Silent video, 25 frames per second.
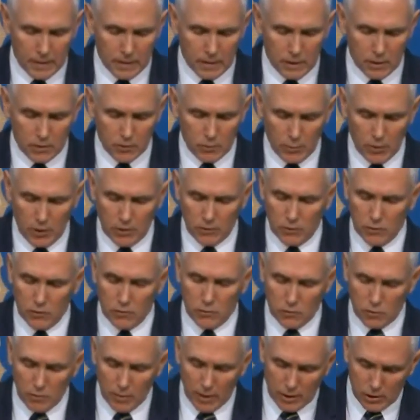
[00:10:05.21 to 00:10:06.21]
And at the
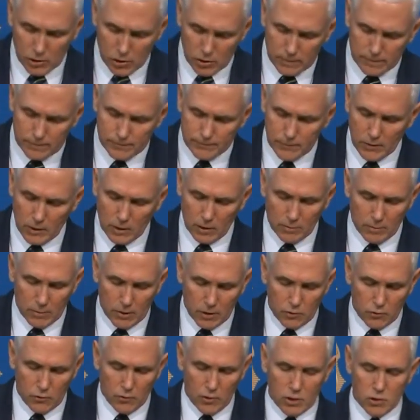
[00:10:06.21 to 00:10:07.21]
President's direction, our
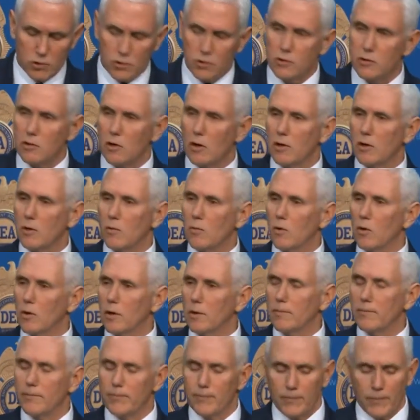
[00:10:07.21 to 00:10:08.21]
administration is hard at
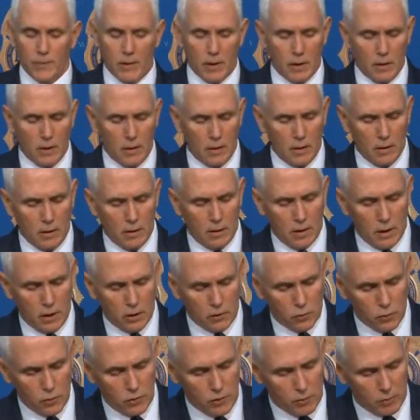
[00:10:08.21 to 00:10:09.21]
work
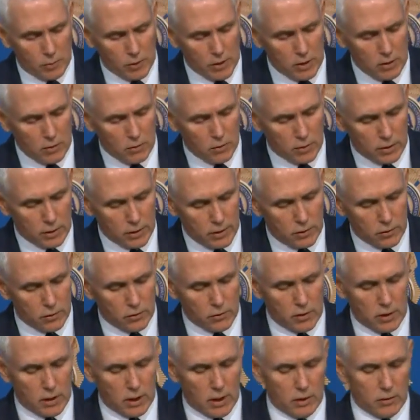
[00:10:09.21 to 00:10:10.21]
as we speak with
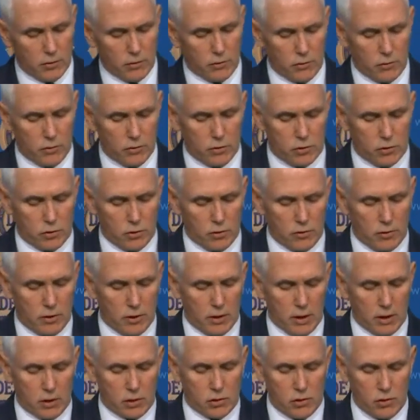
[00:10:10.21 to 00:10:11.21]
leaders in Congress to ensure
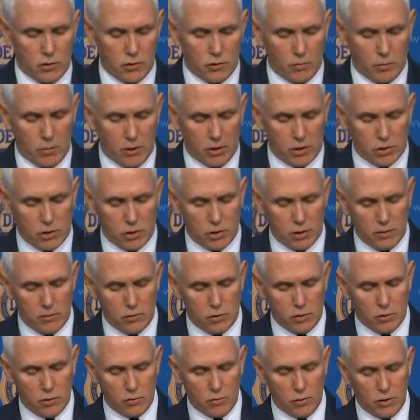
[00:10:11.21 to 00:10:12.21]
that next year's budget
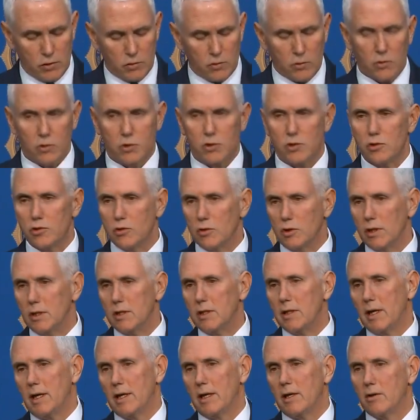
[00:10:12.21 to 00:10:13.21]
gives you the resources you need
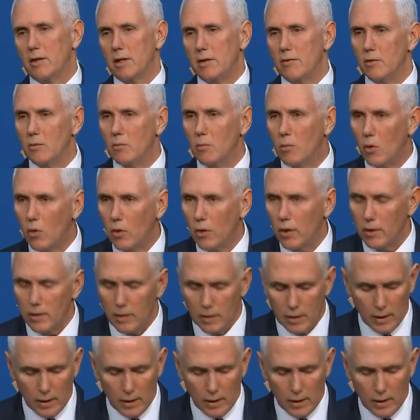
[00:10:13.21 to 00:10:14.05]
to hire even more